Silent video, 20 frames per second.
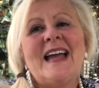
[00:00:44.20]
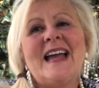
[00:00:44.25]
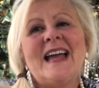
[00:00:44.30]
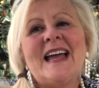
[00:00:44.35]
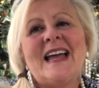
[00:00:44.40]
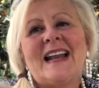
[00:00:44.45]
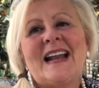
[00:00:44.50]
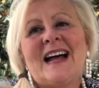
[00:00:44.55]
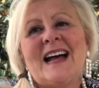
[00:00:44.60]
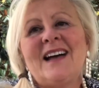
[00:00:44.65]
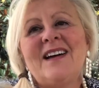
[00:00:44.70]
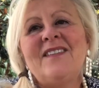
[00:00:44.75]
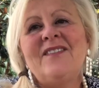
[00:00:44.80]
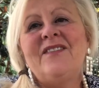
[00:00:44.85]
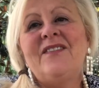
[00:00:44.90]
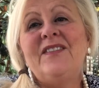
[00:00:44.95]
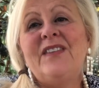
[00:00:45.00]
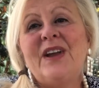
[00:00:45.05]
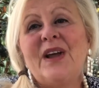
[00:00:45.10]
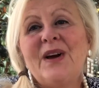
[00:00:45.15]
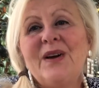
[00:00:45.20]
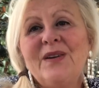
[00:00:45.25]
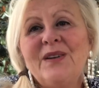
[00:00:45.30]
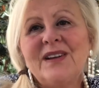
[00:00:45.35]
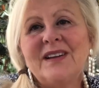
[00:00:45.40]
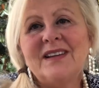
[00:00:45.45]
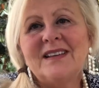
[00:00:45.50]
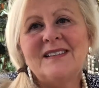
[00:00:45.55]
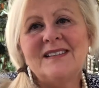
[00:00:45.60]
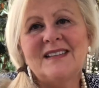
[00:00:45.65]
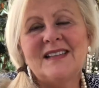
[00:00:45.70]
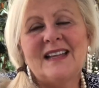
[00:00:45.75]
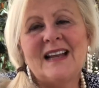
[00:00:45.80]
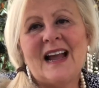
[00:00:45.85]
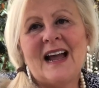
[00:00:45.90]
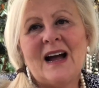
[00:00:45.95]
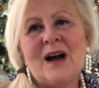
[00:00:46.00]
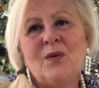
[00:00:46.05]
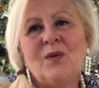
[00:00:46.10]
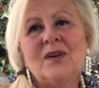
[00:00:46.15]
And I've noticed that
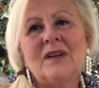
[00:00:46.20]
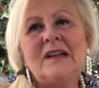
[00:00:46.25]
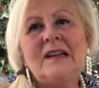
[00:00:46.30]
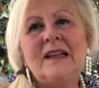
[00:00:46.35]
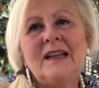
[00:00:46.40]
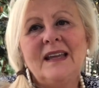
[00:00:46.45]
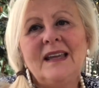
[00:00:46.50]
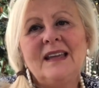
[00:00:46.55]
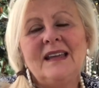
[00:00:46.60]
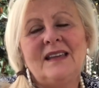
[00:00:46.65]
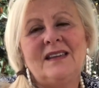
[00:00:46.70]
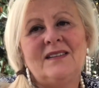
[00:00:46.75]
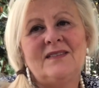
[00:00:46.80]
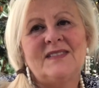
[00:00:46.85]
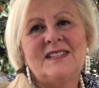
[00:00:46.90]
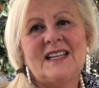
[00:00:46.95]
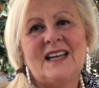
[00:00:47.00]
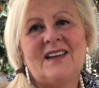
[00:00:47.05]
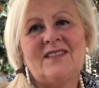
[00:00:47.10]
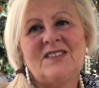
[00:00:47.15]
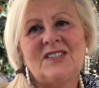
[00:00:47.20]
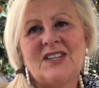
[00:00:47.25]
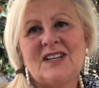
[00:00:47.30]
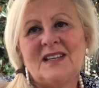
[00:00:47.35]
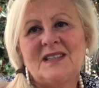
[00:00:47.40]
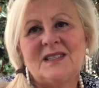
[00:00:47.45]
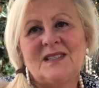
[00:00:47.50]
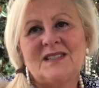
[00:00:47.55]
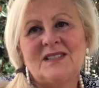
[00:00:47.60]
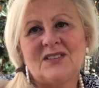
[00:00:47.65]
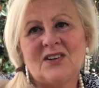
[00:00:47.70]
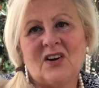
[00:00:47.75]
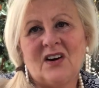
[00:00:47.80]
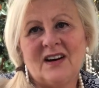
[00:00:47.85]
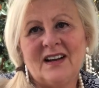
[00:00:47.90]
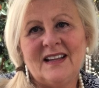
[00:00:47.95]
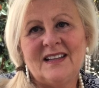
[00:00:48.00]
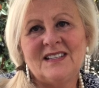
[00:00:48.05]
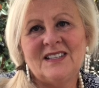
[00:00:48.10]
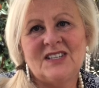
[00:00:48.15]
our leaves have just
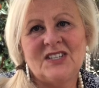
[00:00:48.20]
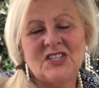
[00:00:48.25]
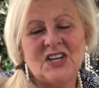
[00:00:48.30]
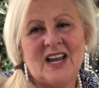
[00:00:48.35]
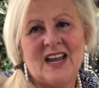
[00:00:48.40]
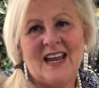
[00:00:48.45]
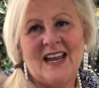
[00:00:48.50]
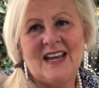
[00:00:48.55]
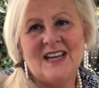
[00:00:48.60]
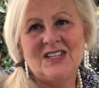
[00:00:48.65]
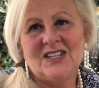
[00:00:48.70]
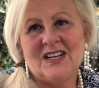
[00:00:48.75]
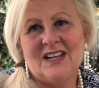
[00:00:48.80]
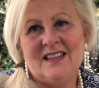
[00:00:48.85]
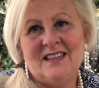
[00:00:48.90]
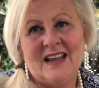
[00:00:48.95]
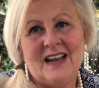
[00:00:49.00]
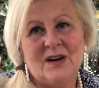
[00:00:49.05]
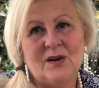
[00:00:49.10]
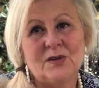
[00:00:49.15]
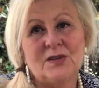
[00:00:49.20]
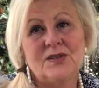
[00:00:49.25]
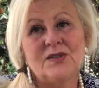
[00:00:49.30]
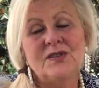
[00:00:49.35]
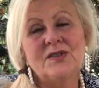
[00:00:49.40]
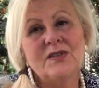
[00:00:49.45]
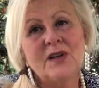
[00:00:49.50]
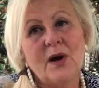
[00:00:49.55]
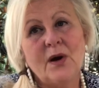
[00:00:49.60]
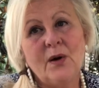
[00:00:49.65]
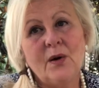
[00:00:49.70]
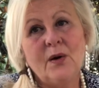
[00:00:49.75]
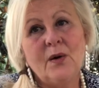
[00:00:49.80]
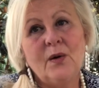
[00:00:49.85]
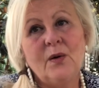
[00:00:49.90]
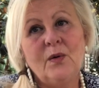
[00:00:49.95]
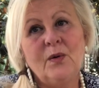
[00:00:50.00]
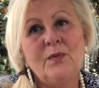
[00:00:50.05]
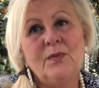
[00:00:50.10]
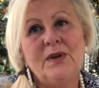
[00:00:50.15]
started to change and they are
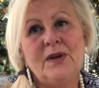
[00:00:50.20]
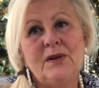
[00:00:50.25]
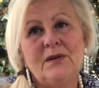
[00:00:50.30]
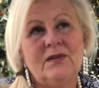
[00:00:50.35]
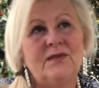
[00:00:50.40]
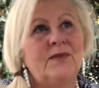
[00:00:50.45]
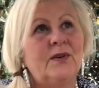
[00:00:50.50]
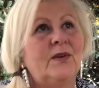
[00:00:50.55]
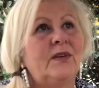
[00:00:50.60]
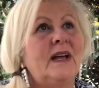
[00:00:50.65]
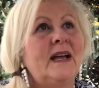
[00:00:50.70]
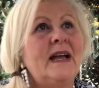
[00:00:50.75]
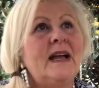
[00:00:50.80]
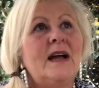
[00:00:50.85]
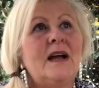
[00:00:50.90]
so beautiful.